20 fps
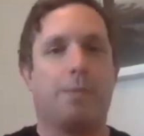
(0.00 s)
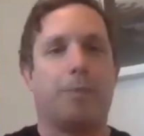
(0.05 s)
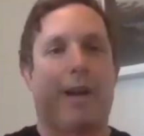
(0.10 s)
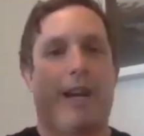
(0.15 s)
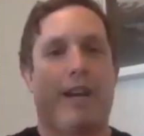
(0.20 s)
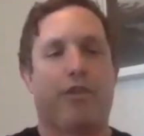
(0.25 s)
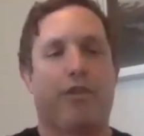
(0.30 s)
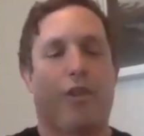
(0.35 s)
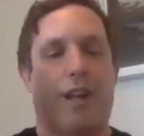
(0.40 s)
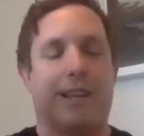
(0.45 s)
but
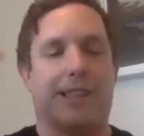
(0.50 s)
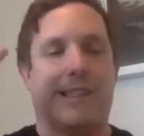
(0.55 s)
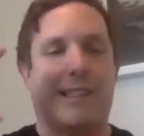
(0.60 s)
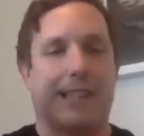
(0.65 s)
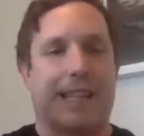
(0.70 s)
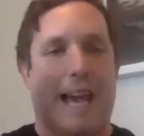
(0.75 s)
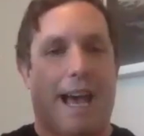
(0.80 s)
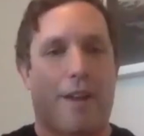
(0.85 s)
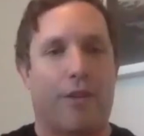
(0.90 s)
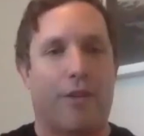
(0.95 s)
I try to
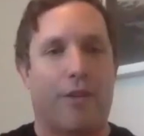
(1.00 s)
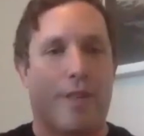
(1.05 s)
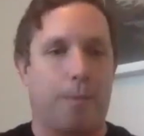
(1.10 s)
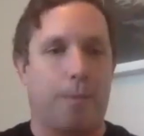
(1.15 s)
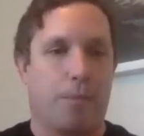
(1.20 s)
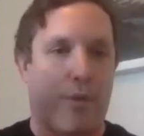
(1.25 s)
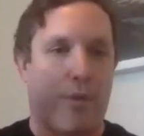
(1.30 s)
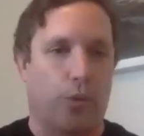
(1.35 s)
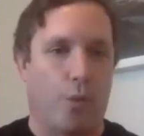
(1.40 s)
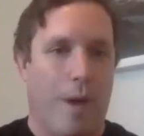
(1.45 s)
scatter
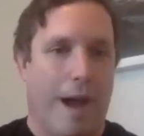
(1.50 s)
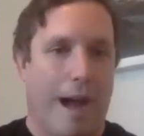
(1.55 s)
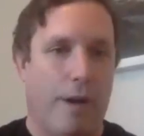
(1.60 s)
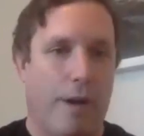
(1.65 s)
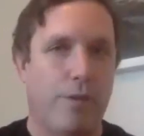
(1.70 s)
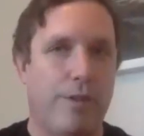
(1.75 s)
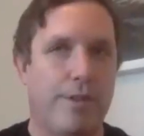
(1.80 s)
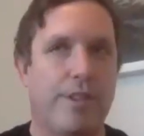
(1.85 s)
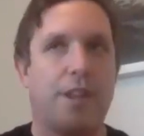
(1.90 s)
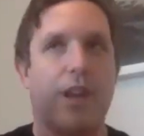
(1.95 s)
them throughout.